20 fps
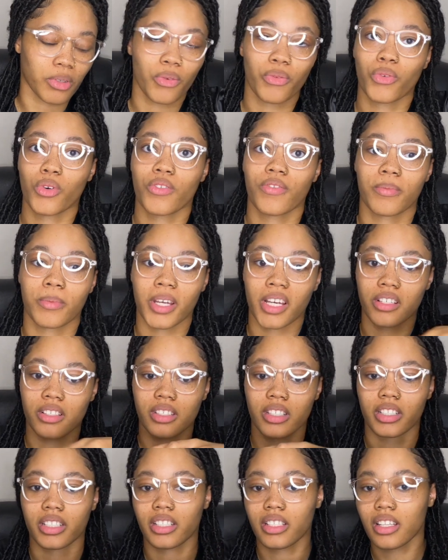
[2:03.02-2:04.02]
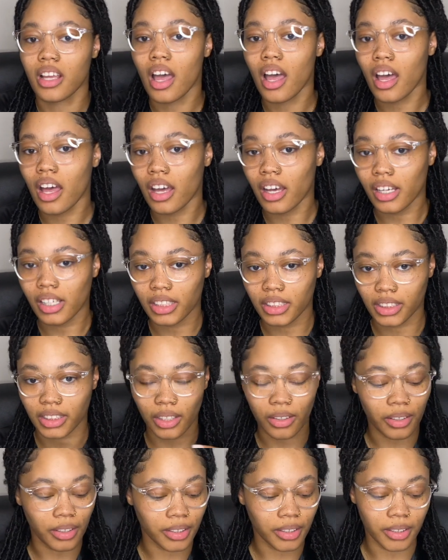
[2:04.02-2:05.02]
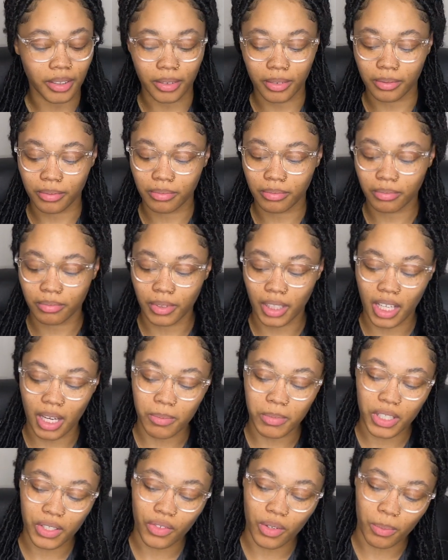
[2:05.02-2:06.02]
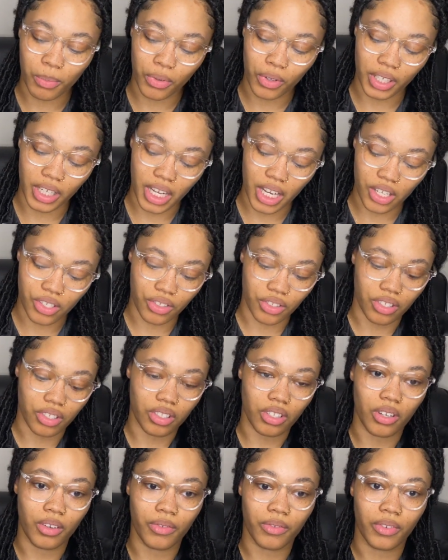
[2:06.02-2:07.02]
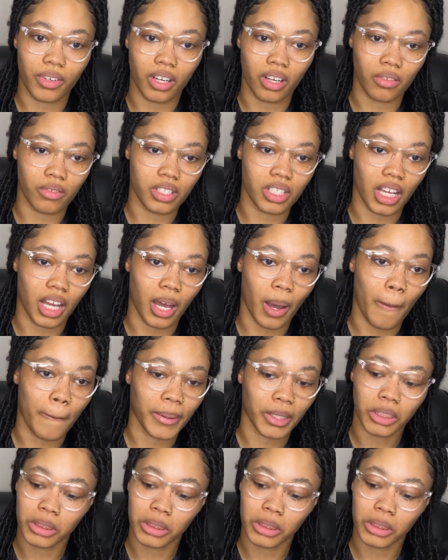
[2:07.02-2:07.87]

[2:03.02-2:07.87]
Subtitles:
a fork from downstairs. So, yeah, I'm just gonna pour the extra stuff on top.